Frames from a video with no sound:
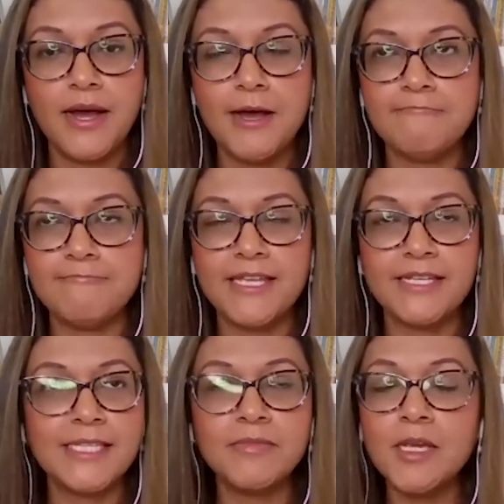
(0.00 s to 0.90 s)

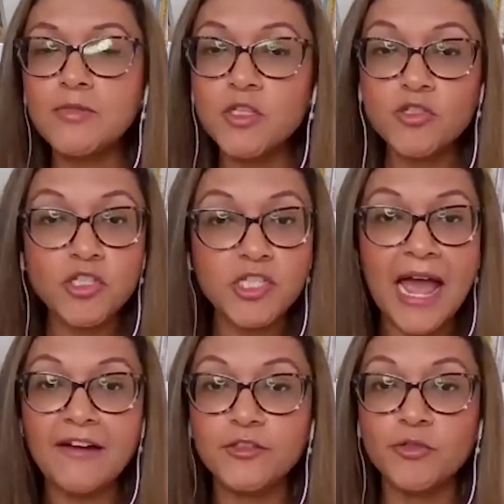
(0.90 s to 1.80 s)
Because sometimes you just
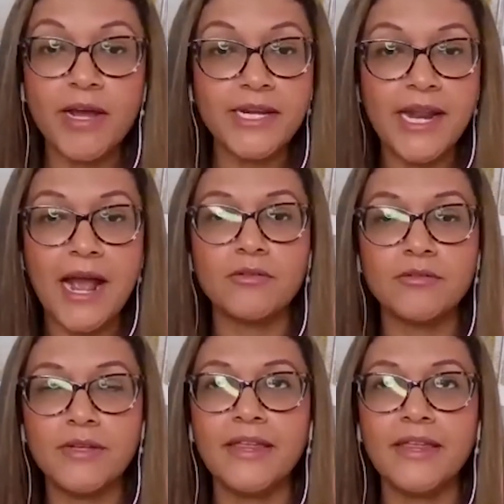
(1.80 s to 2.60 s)
have to write it out.